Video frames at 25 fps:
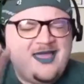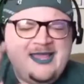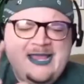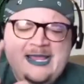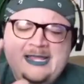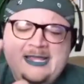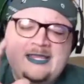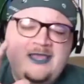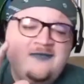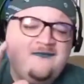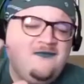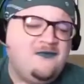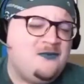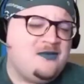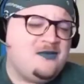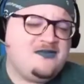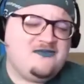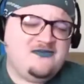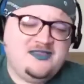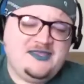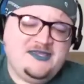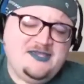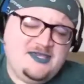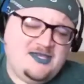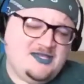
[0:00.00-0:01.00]
never was
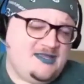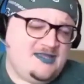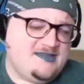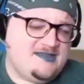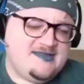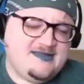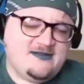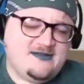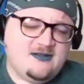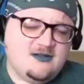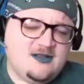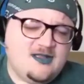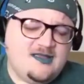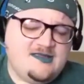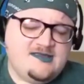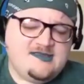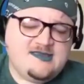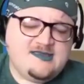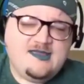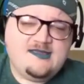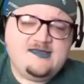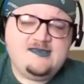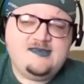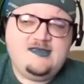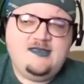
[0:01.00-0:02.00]
really good at standardized
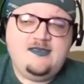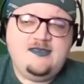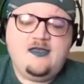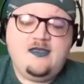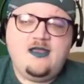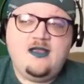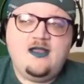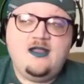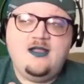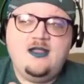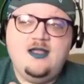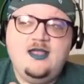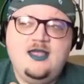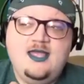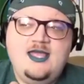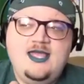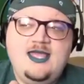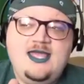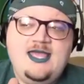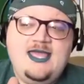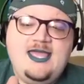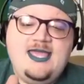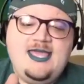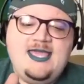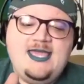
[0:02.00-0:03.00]
tests either.
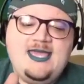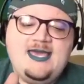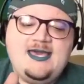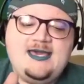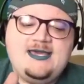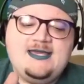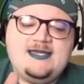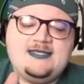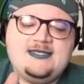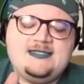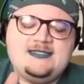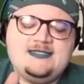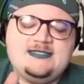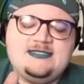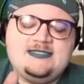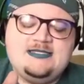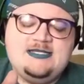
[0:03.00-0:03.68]
And